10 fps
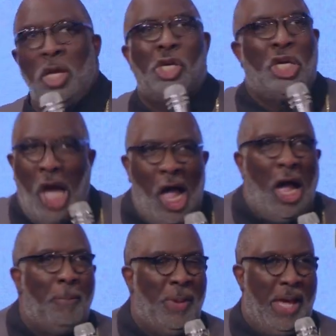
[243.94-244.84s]

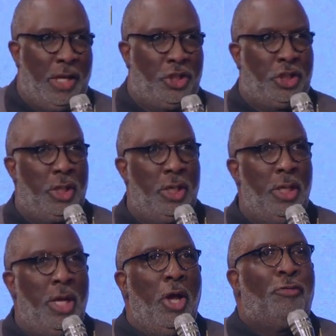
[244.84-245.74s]
garbage,
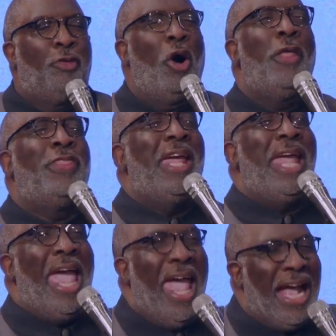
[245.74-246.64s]
for
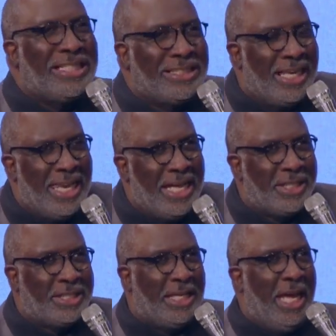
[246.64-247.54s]
the
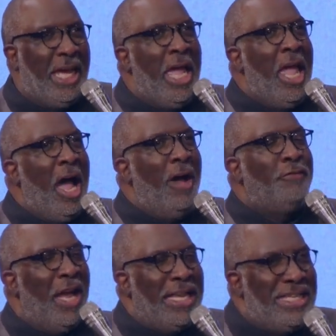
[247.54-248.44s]
excellency
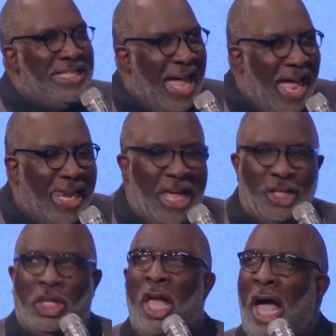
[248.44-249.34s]
of the
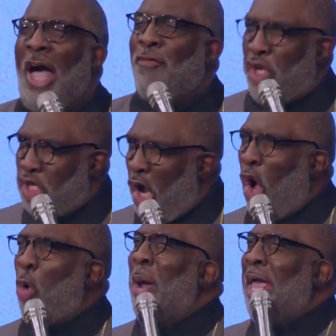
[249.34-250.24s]
knowledge of
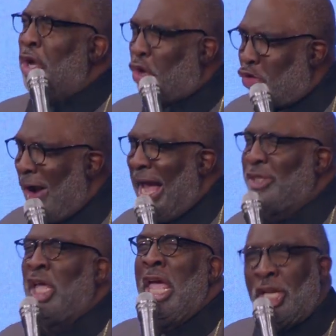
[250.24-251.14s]
knowing
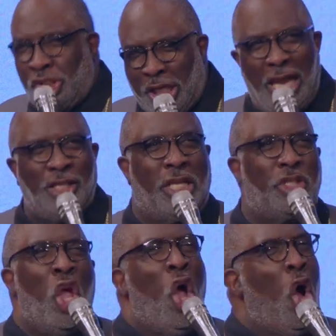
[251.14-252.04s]
Christ Jesus."
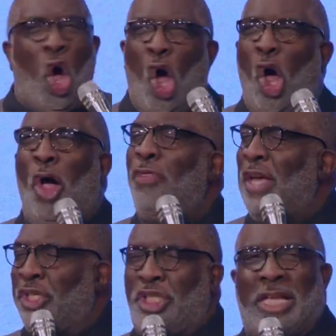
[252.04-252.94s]
All
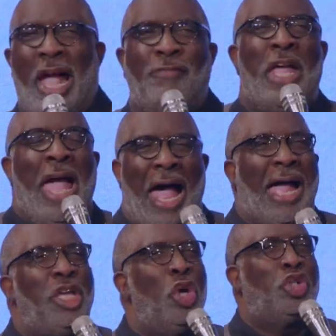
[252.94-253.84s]
the stuff I
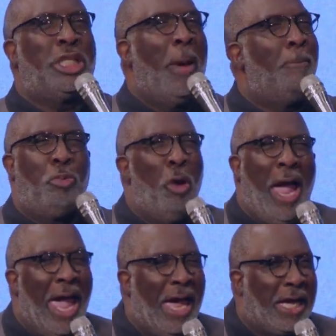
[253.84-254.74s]
used to
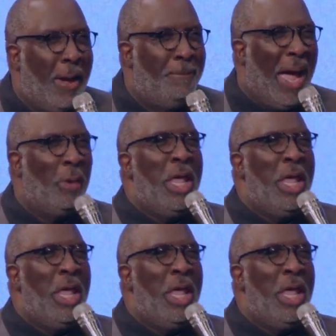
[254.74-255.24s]
brag about